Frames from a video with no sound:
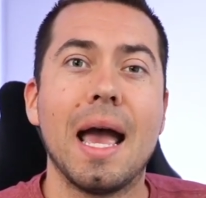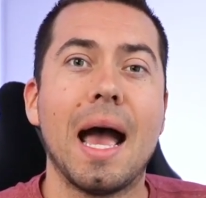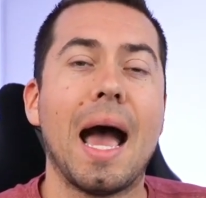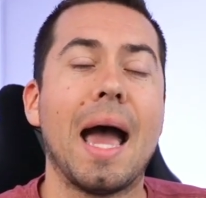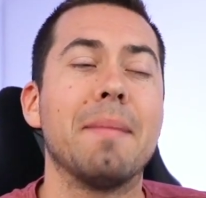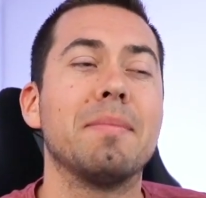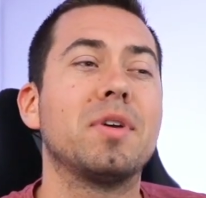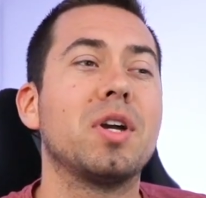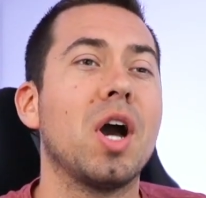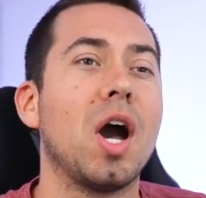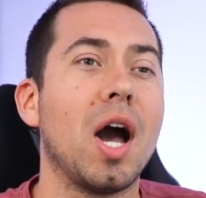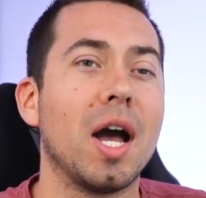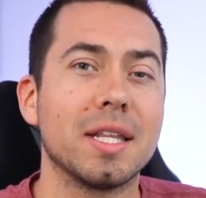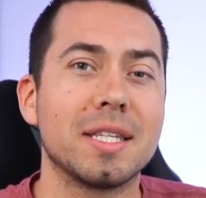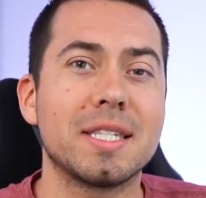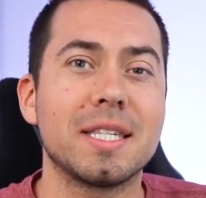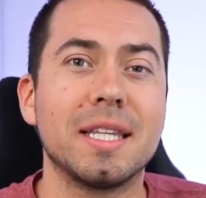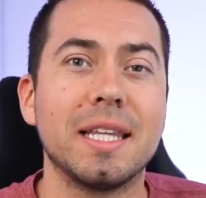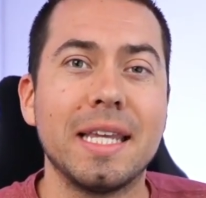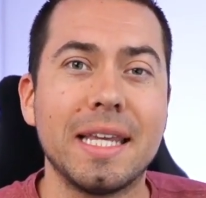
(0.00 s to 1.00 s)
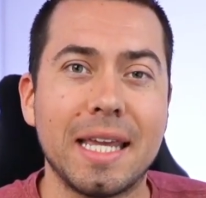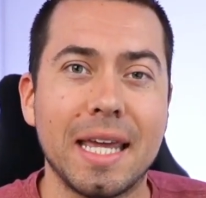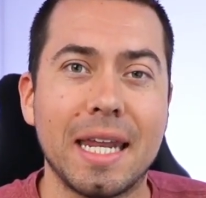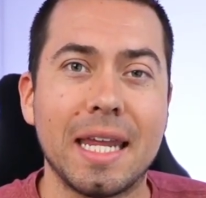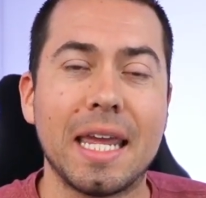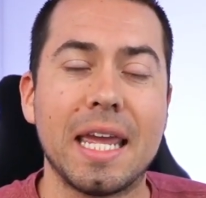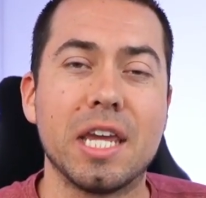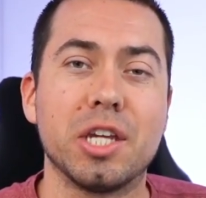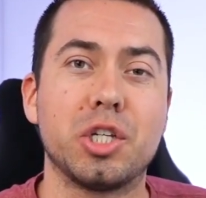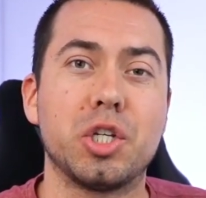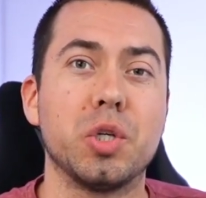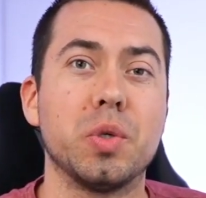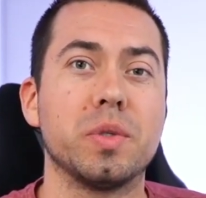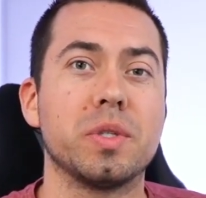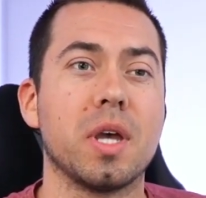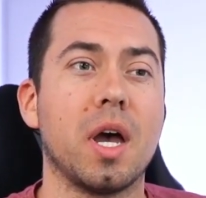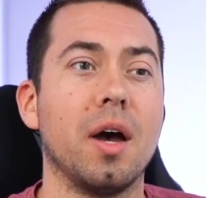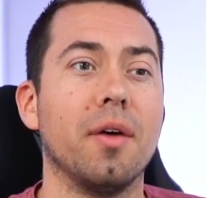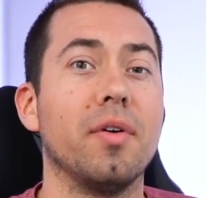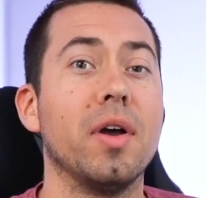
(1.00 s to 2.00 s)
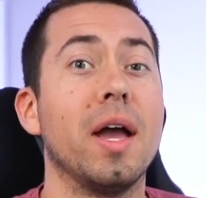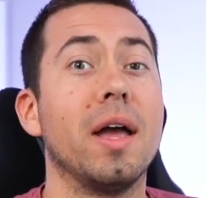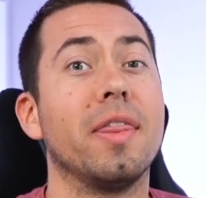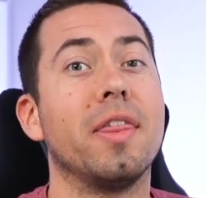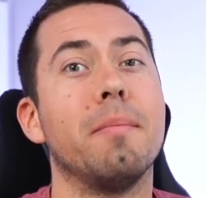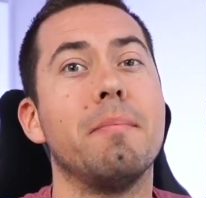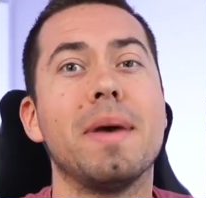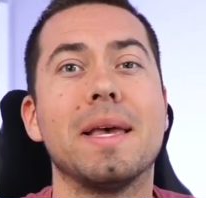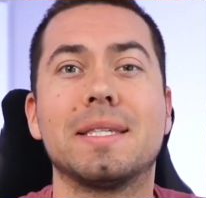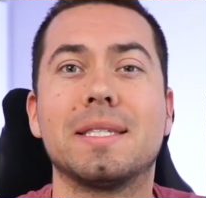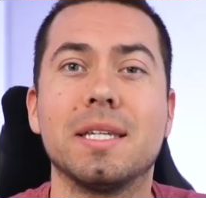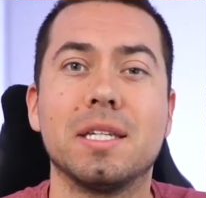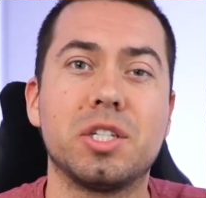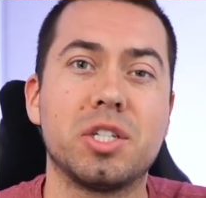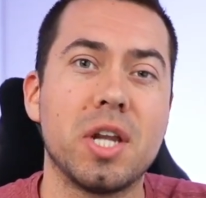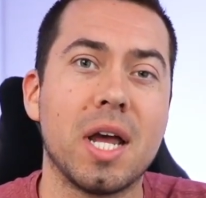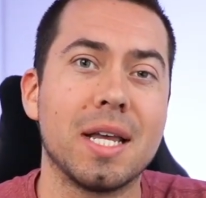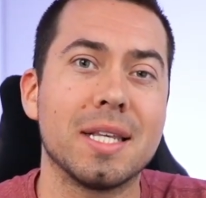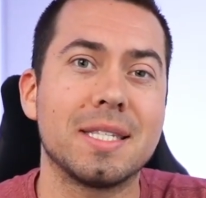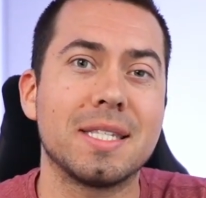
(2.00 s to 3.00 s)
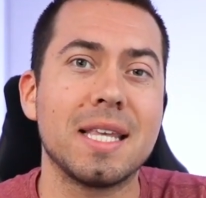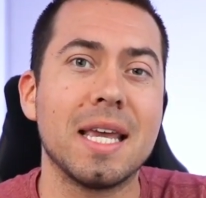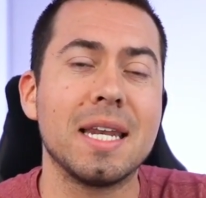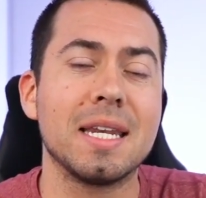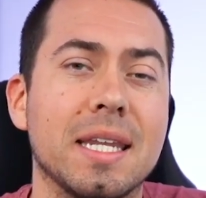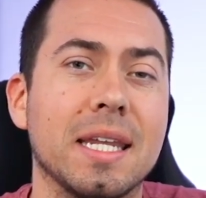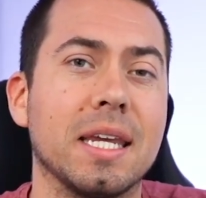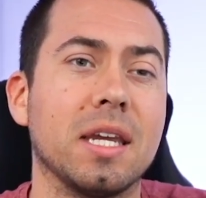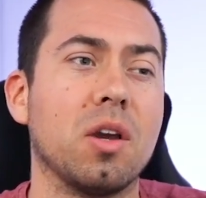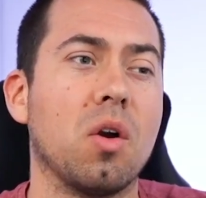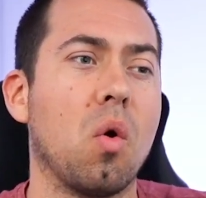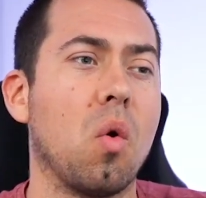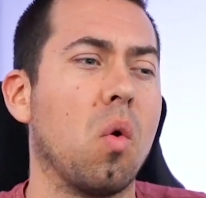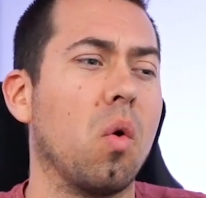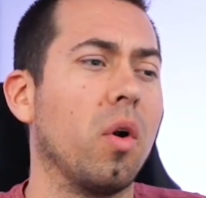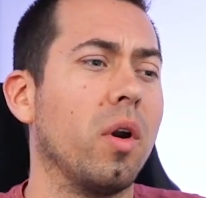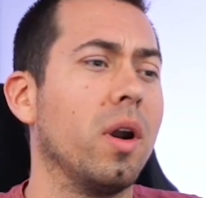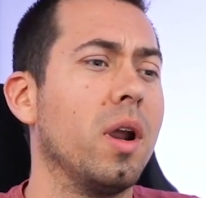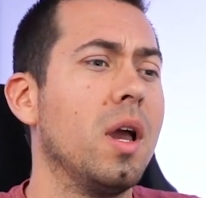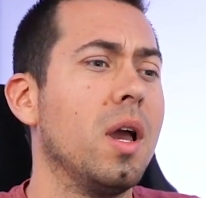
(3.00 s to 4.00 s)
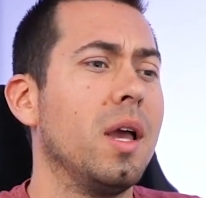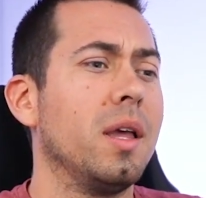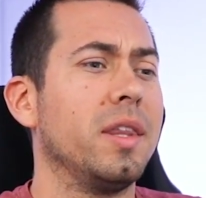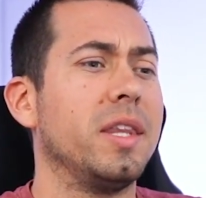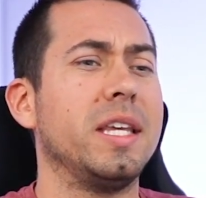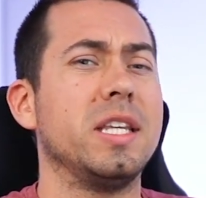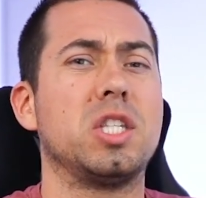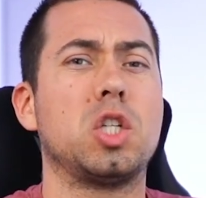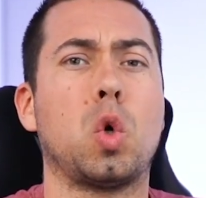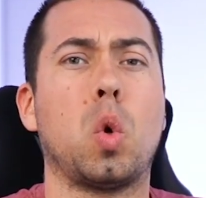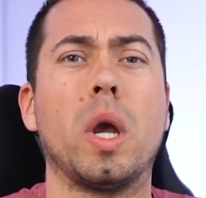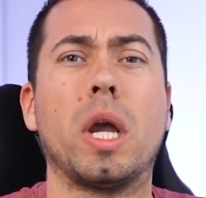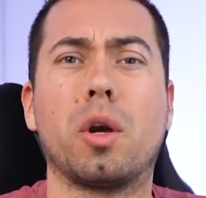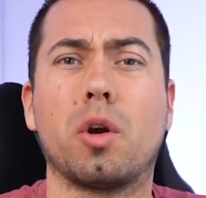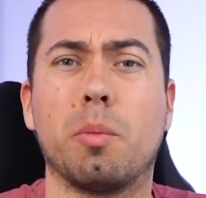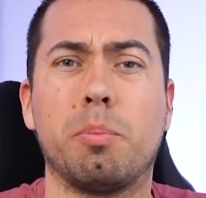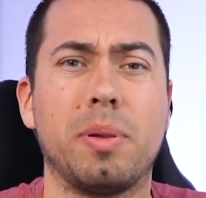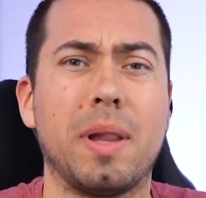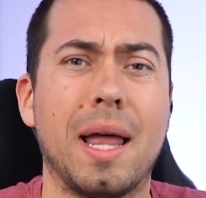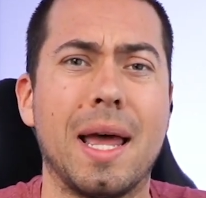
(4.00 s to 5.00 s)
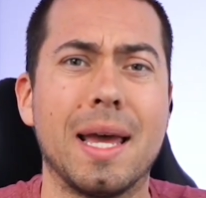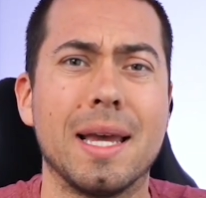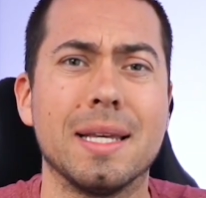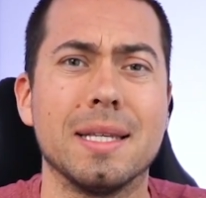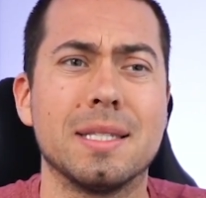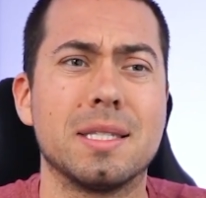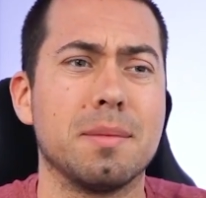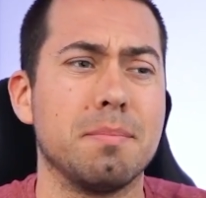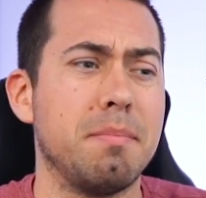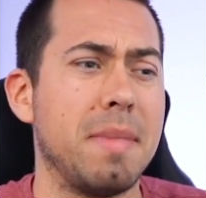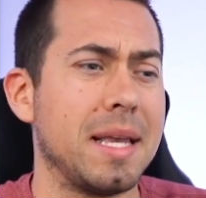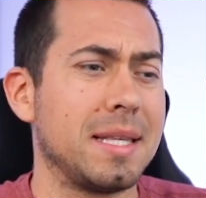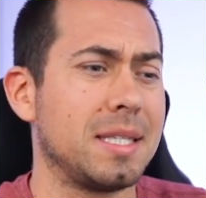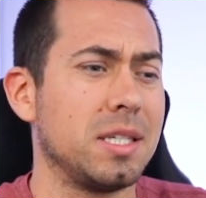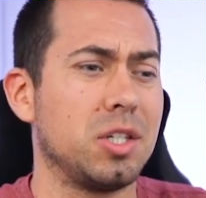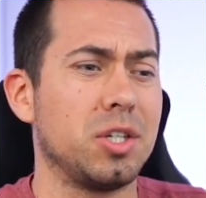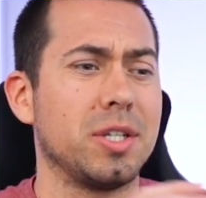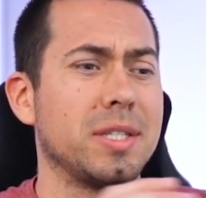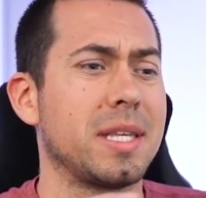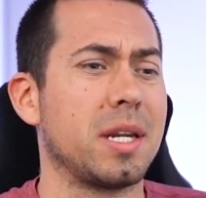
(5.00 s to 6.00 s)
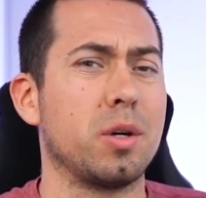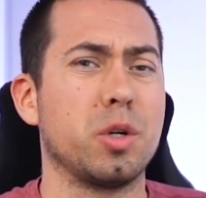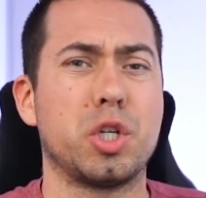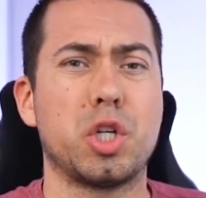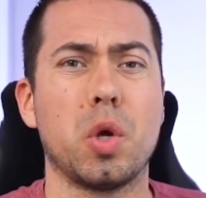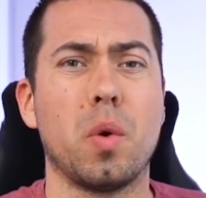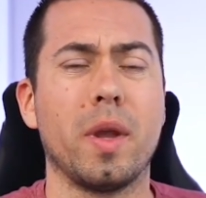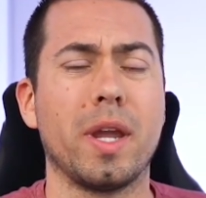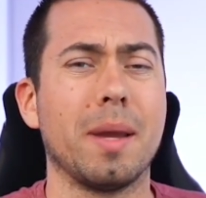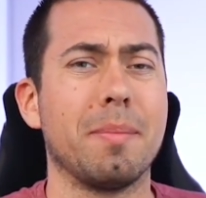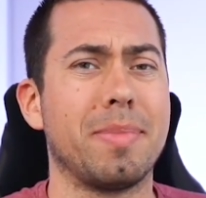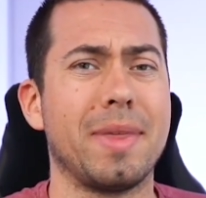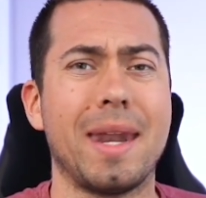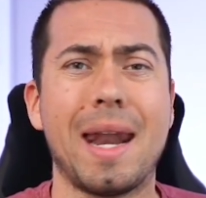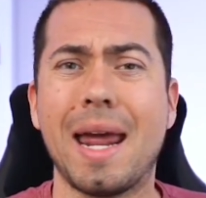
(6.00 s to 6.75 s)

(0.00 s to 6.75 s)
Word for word: I'm constantly getting issues of the message not sending, or these quick replies messages that are showing up